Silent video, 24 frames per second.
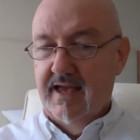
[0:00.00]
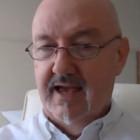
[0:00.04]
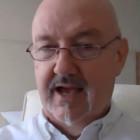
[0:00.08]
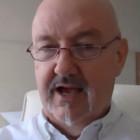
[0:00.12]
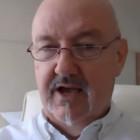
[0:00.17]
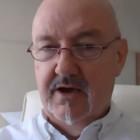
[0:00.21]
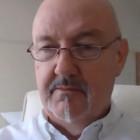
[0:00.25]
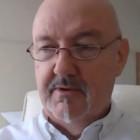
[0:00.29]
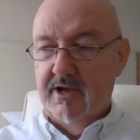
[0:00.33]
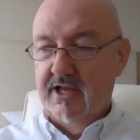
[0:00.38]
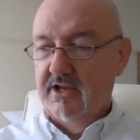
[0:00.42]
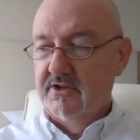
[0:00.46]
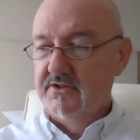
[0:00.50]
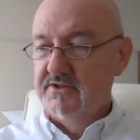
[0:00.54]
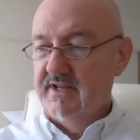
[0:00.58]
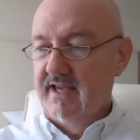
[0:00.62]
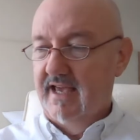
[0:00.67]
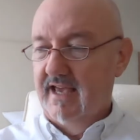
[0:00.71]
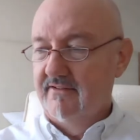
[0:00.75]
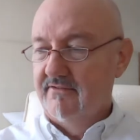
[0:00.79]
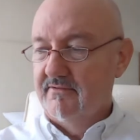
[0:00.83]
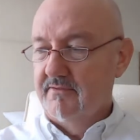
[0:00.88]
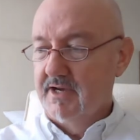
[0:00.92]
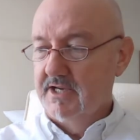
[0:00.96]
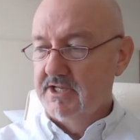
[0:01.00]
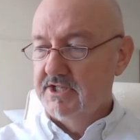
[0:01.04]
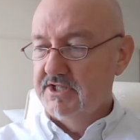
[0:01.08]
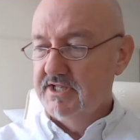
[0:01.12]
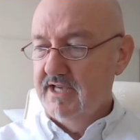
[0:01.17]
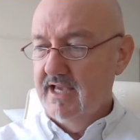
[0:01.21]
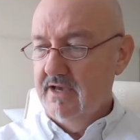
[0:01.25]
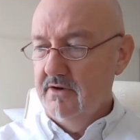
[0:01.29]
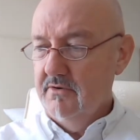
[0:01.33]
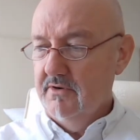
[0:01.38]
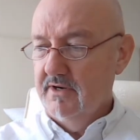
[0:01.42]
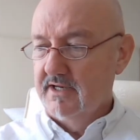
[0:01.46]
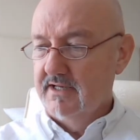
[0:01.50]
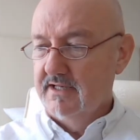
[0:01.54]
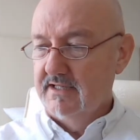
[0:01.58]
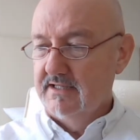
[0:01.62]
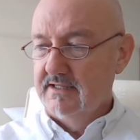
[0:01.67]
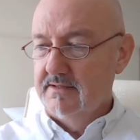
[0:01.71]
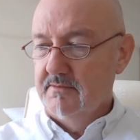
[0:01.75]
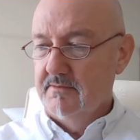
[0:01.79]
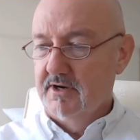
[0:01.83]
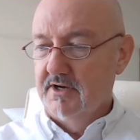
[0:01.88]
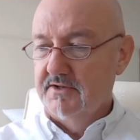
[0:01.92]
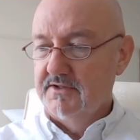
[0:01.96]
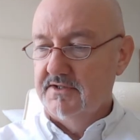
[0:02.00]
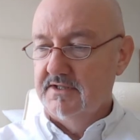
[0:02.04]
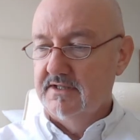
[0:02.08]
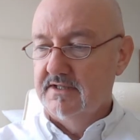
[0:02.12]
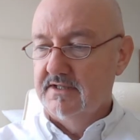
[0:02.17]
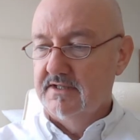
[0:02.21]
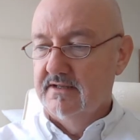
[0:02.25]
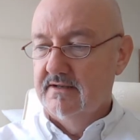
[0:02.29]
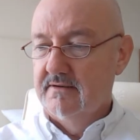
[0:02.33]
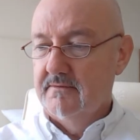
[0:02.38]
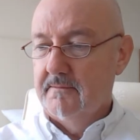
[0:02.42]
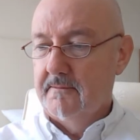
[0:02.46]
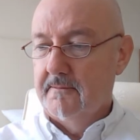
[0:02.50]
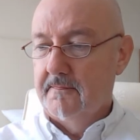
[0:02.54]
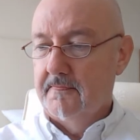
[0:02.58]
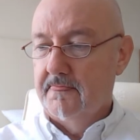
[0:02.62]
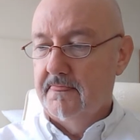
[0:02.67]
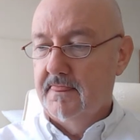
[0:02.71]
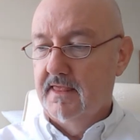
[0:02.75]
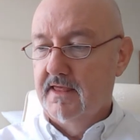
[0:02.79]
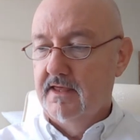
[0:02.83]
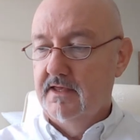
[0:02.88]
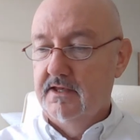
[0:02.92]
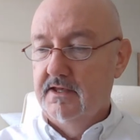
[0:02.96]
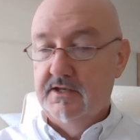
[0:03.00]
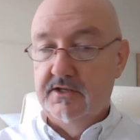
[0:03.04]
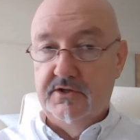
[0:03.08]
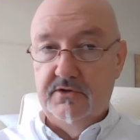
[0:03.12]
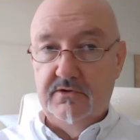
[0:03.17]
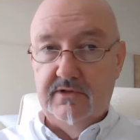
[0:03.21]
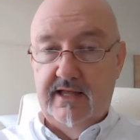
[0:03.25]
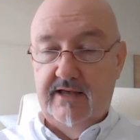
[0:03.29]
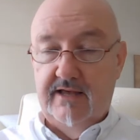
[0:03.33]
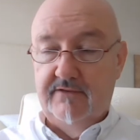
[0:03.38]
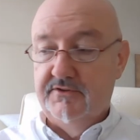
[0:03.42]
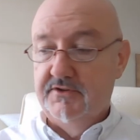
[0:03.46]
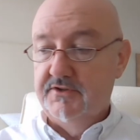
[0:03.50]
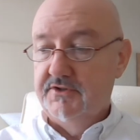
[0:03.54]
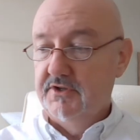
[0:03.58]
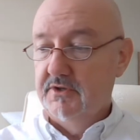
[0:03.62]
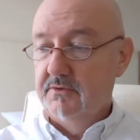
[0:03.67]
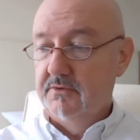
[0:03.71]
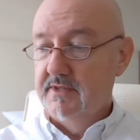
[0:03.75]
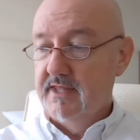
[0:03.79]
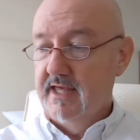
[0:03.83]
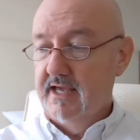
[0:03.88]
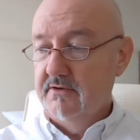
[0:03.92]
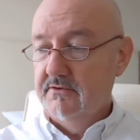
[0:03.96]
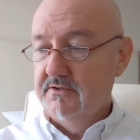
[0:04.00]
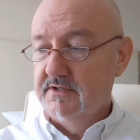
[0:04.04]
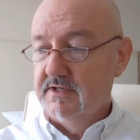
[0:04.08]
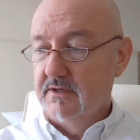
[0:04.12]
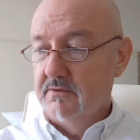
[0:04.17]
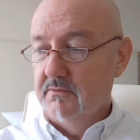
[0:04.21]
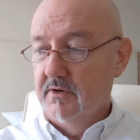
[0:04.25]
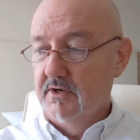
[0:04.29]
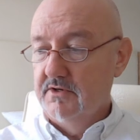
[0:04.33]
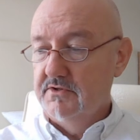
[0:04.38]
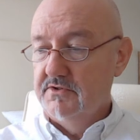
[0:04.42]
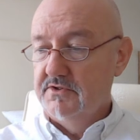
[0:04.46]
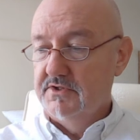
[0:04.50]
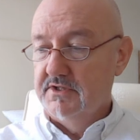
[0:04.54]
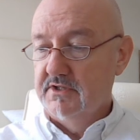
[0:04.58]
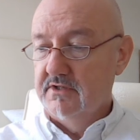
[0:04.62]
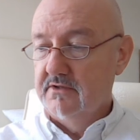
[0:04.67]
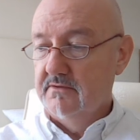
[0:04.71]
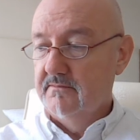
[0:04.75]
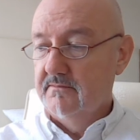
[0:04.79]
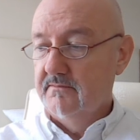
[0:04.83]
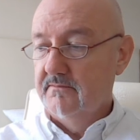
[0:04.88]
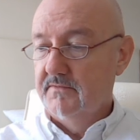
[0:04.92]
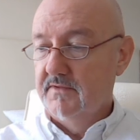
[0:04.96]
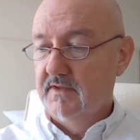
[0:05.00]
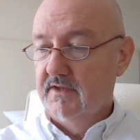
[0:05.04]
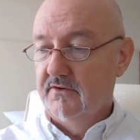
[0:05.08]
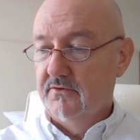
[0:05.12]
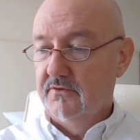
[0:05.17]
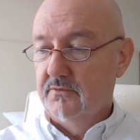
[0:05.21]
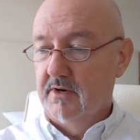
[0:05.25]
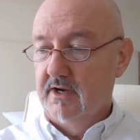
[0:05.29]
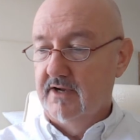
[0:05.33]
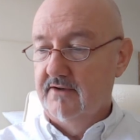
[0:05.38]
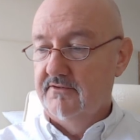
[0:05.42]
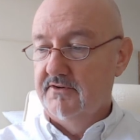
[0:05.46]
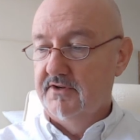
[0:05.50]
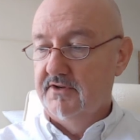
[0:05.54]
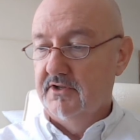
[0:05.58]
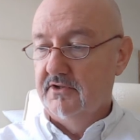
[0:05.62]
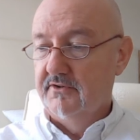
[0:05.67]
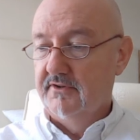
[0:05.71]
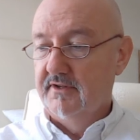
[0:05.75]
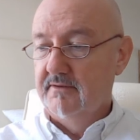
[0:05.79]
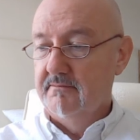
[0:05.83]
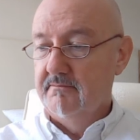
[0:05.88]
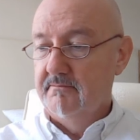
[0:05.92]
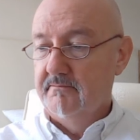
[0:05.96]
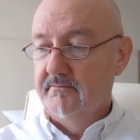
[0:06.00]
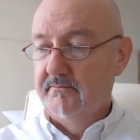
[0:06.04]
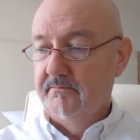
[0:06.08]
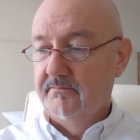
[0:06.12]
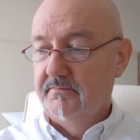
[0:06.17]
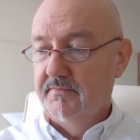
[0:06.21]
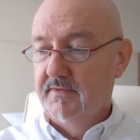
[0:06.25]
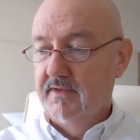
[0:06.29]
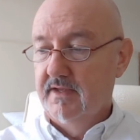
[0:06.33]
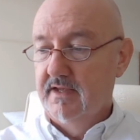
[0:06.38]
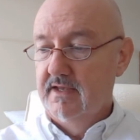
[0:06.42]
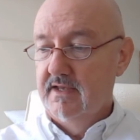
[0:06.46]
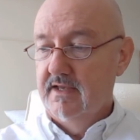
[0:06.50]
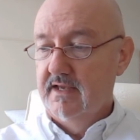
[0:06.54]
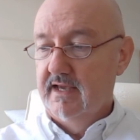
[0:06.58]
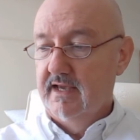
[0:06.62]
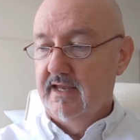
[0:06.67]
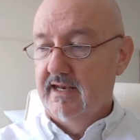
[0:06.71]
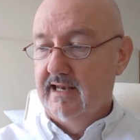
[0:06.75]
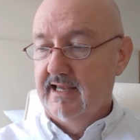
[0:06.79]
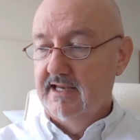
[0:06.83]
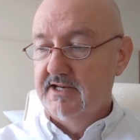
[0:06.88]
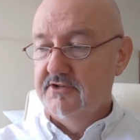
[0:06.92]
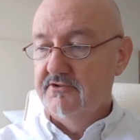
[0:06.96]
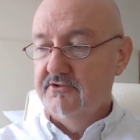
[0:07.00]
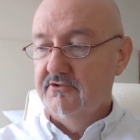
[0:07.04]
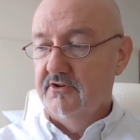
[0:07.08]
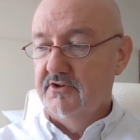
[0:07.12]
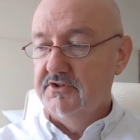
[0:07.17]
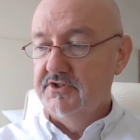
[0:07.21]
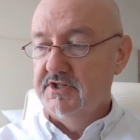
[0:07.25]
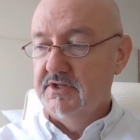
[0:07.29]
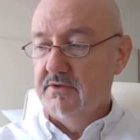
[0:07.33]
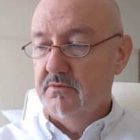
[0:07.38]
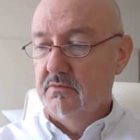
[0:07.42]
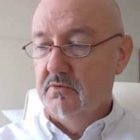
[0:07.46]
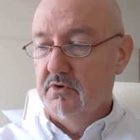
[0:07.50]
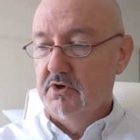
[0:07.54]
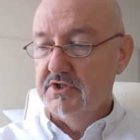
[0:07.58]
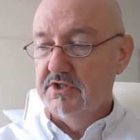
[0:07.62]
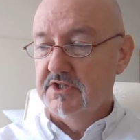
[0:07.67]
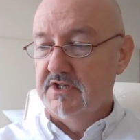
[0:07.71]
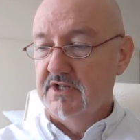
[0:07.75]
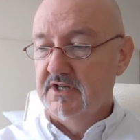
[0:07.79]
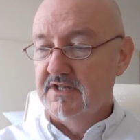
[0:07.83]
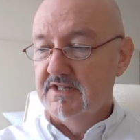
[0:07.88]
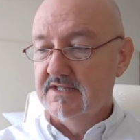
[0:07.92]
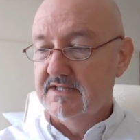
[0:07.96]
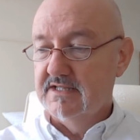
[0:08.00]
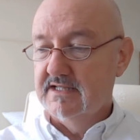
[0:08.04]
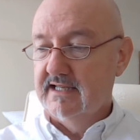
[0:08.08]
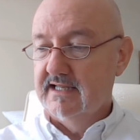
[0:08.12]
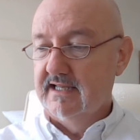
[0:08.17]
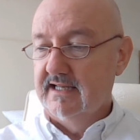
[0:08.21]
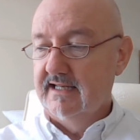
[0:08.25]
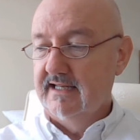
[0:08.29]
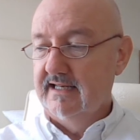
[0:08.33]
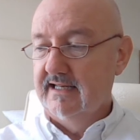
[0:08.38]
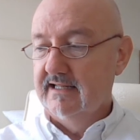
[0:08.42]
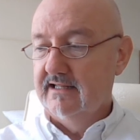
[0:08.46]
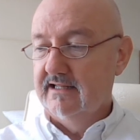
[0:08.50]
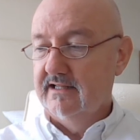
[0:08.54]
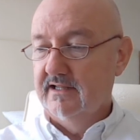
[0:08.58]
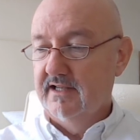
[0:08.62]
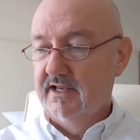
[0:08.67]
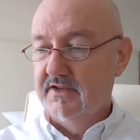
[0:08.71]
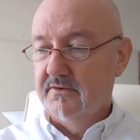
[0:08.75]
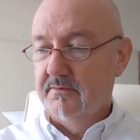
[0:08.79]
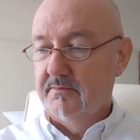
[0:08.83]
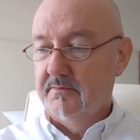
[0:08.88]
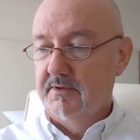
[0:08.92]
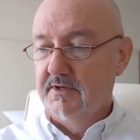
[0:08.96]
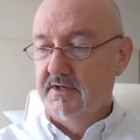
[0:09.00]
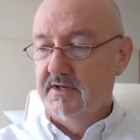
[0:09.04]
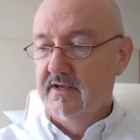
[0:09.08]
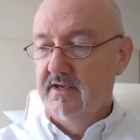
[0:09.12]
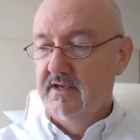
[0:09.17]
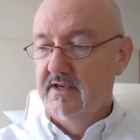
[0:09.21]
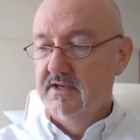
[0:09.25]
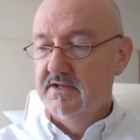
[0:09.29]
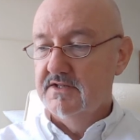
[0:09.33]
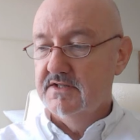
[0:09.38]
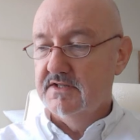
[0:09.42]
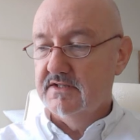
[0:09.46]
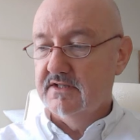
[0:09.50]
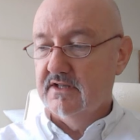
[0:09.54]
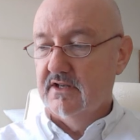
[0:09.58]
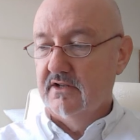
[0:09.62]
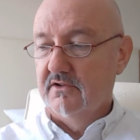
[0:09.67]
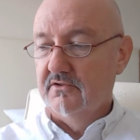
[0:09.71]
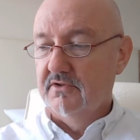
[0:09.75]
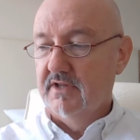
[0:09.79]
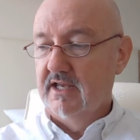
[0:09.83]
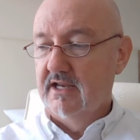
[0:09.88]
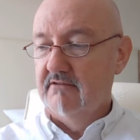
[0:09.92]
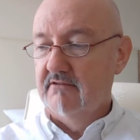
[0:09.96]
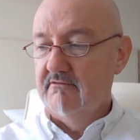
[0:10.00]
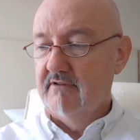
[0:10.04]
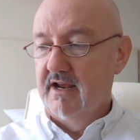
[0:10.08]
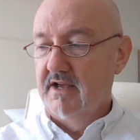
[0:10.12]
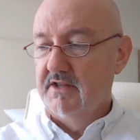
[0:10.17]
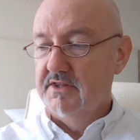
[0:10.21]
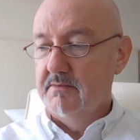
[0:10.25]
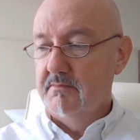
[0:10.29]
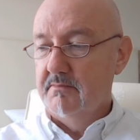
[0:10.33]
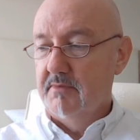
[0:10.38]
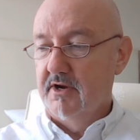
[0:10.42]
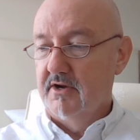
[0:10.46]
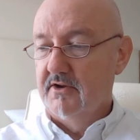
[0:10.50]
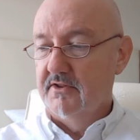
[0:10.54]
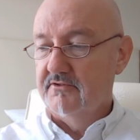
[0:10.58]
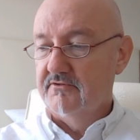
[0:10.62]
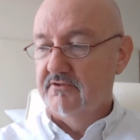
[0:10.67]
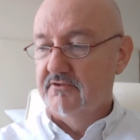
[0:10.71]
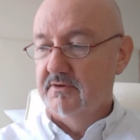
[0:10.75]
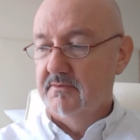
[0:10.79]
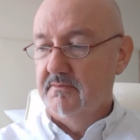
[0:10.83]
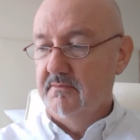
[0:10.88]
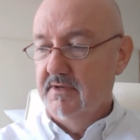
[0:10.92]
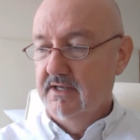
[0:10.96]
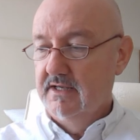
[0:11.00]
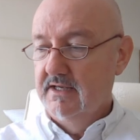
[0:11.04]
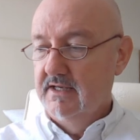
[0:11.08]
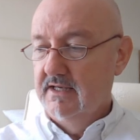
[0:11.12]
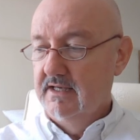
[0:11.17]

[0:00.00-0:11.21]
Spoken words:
"How am I going to have my shower?" he demanded. "You'll have to do without it, won't you?" his wife told him. And later on she watched her skinny little husband skulking round the bathroom